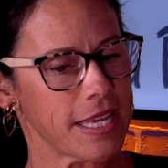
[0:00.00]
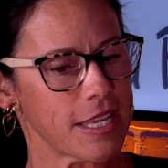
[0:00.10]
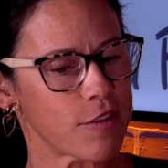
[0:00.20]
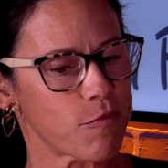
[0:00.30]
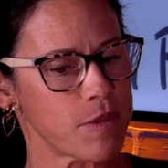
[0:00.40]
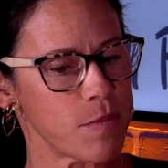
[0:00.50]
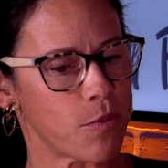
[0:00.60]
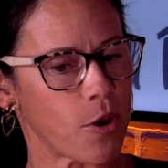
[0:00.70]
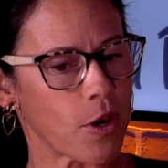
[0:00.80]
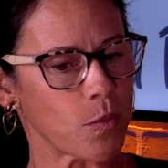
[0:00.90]
if
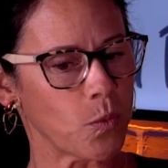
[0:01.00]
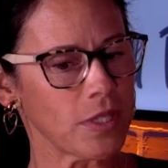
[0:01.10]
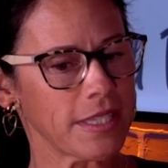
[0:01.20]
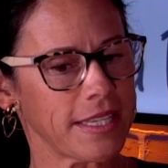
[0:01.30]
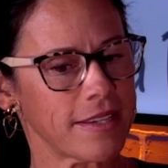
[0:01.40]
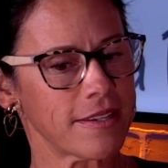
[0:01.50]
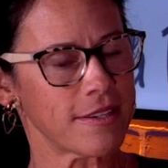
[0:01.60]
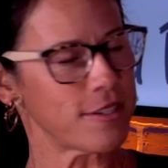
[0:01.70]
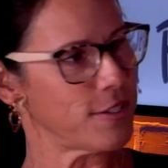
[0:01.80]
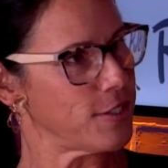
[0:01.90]
people aren't willing
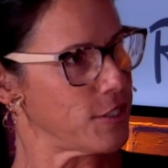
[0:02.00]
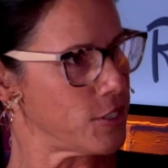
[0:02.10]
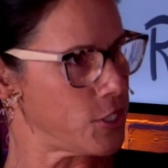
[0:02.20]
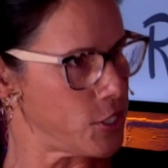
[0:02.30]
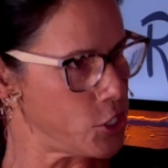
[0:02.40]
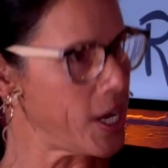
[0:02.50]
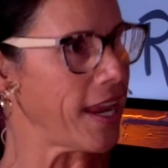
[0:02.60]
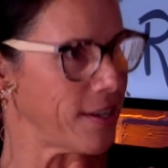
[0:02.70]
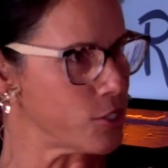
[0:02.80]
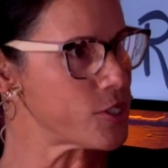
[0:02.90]
to
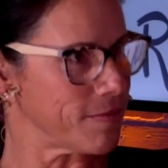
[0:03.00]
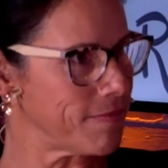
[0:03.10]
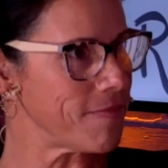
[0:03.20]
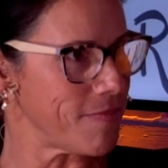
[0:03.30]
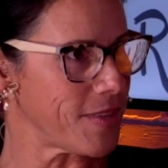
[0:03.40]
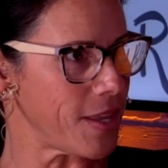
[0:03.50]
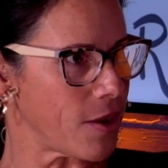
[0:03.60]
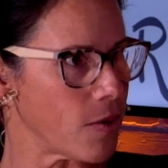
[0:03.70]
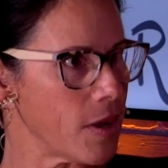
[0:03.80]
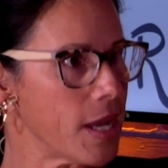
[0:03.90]
change,
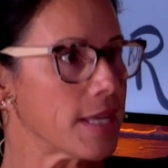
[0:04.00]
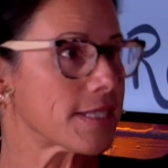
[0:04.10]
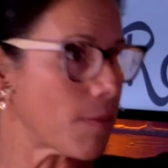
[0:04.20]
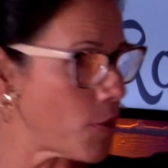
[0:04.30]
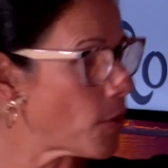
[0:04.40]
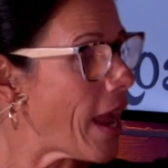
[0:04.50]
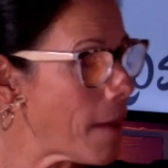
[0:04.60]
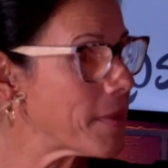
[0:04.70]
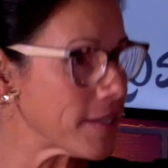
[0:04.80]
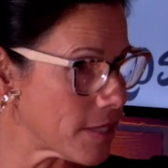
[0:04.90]
some of their
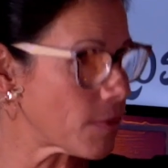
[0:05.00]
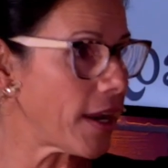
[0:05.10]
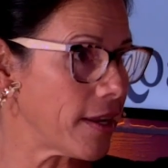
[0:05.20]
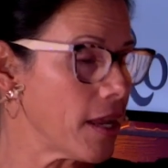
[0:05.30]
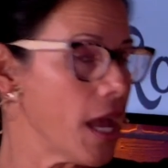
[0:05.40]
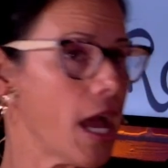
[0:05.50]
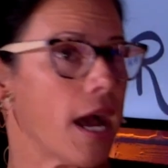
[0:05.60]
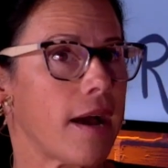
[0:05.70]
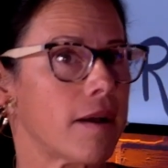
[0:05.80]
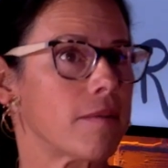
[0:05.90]
habits, right?
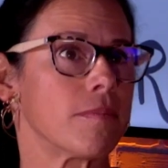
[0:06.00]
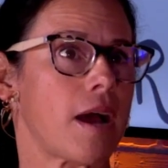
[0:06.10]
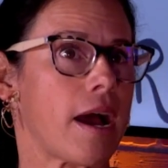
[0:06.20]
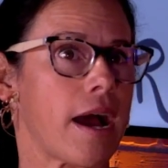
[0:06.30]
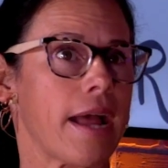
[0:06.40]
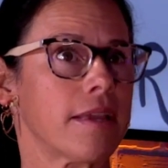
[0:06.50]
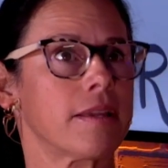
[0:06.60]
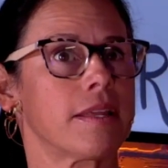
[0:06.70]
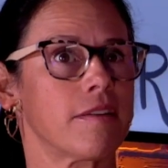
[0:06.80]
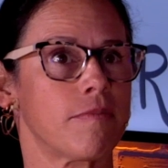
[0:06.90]
I
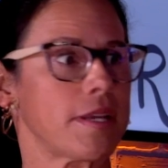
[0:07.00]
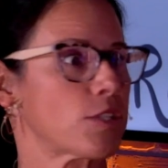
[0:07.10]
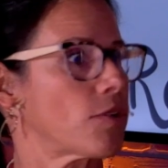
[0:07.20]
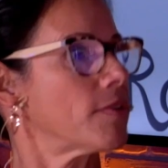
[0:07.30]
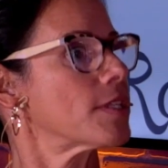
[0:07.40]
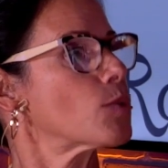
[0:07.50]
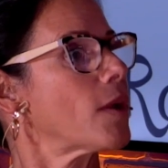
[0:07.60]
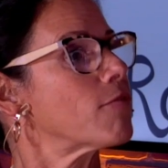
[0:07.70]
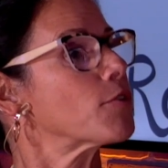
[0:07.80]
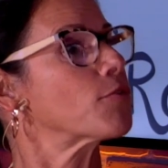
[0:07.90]
could give my services away
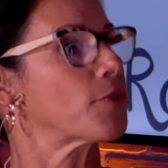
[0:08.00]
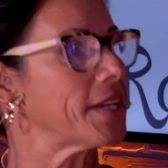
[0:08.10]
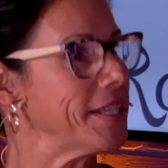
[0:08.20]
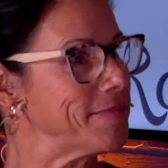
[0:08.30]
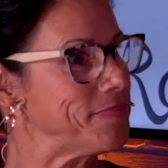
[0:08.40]
for free,